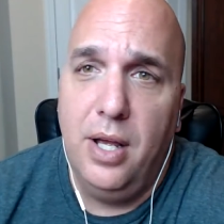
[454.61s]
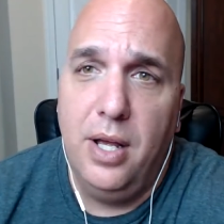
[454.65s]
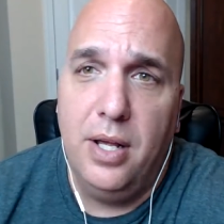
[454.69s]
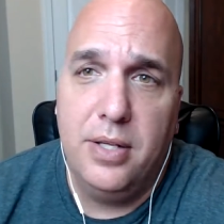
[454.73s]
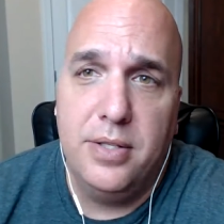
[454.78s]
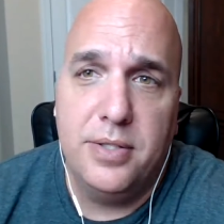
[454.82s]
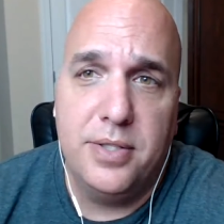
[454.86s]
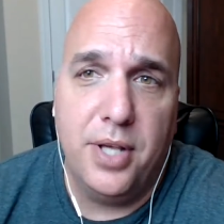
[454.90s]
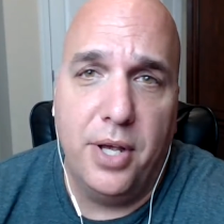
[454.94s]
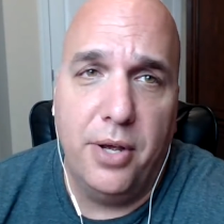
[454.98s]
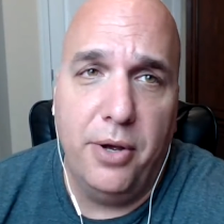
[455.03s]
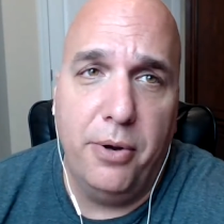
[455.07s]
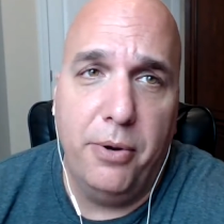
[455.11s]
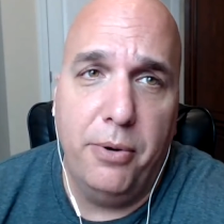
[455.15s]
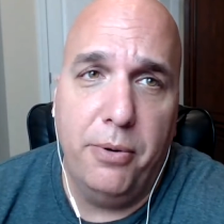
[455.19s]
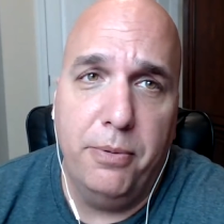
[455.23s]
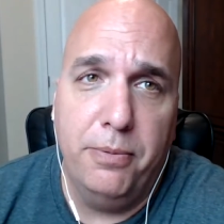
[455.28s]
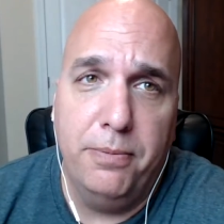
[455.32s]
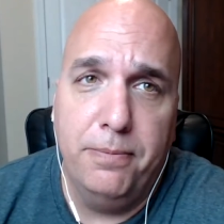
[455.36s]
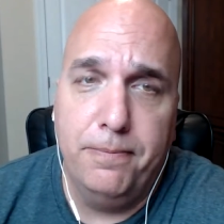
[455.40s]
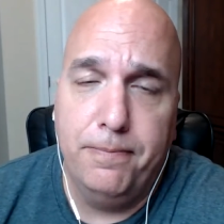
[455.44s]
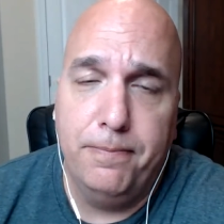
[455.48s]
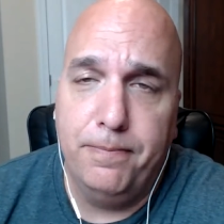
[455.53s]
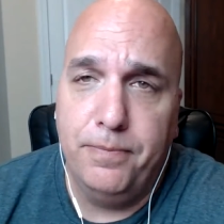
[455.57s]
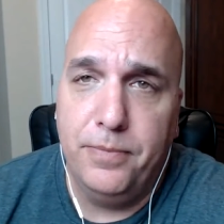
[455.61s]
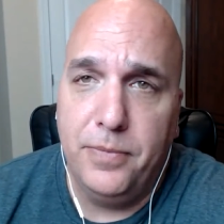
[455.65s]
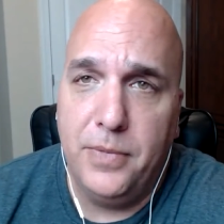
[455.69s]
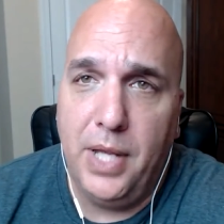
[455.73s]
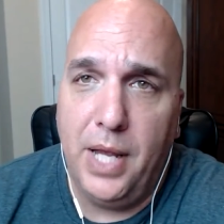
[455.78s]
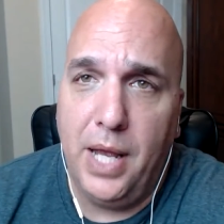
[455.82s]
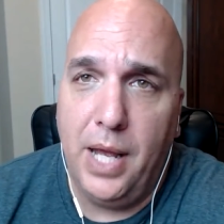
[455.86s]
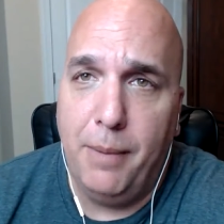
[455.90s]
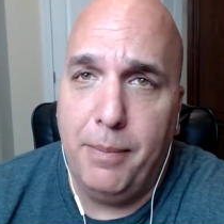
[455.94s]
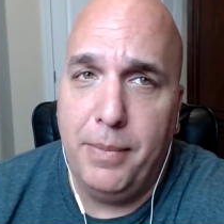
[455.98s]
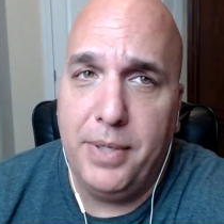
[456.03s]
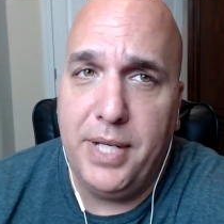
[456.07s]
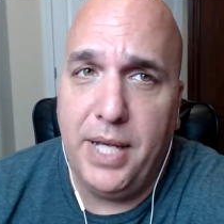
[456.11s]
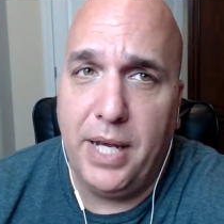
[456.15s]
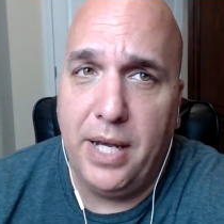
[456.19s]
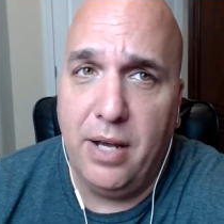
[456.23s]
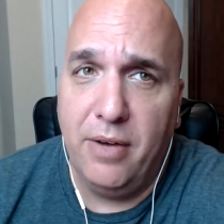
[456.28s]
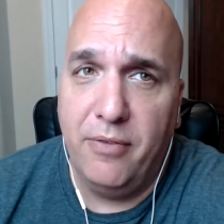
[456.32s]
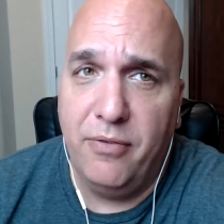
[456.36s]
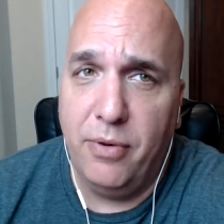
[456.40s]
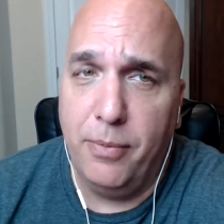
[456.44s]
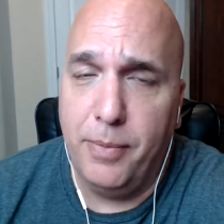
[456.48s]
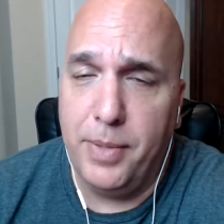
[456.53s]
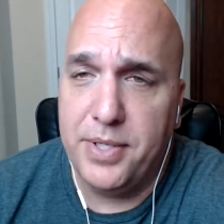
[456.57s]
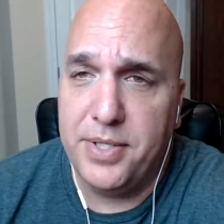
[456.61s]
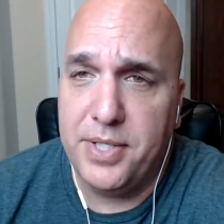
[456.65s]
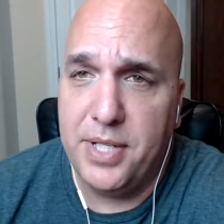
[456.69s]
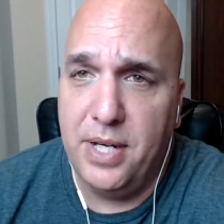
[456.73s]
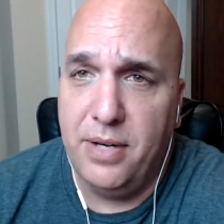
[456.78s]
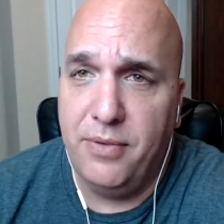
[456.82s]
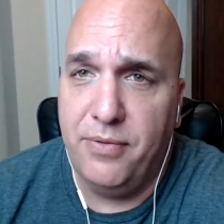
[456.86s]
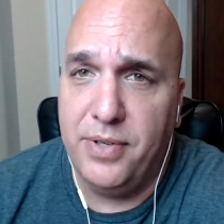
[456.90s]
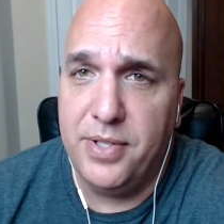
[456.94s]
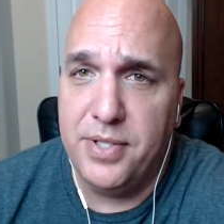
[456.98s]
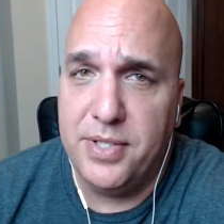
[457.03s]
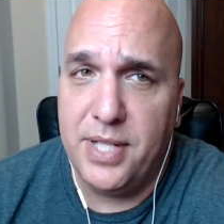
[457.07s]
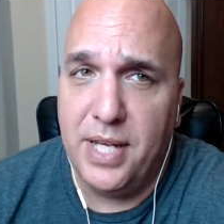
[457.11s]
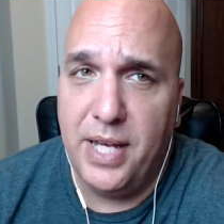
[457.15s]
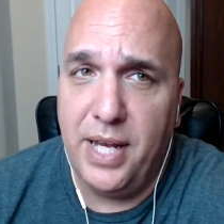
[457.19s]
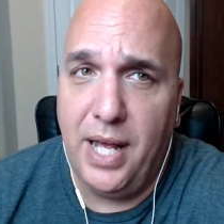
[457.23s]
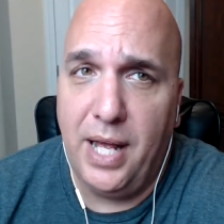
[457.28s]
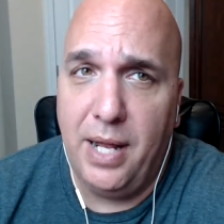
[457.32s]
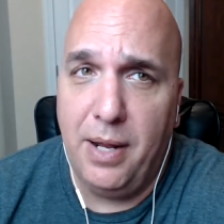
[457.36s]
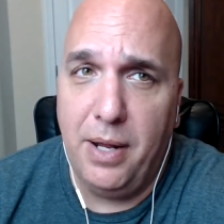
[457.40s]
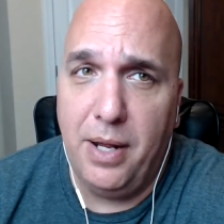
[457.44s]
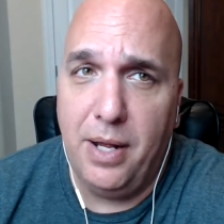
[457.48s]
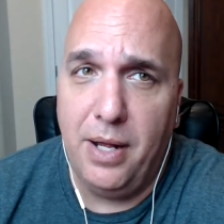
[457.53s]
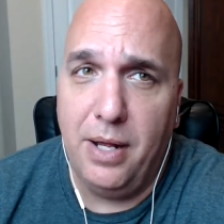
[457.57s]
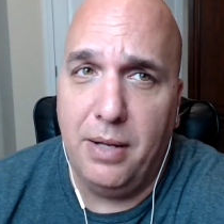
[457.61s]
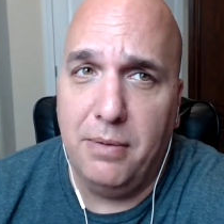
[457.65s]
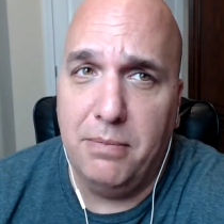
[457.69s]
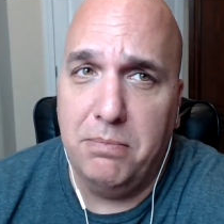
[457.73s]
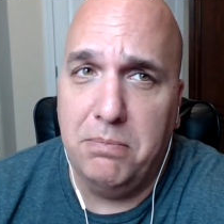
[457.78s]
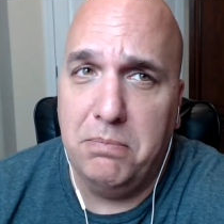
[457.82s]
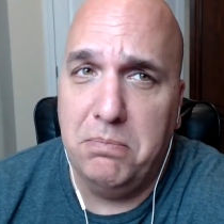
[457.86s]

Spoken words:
So yeah, I'm gonna take up for myself and say I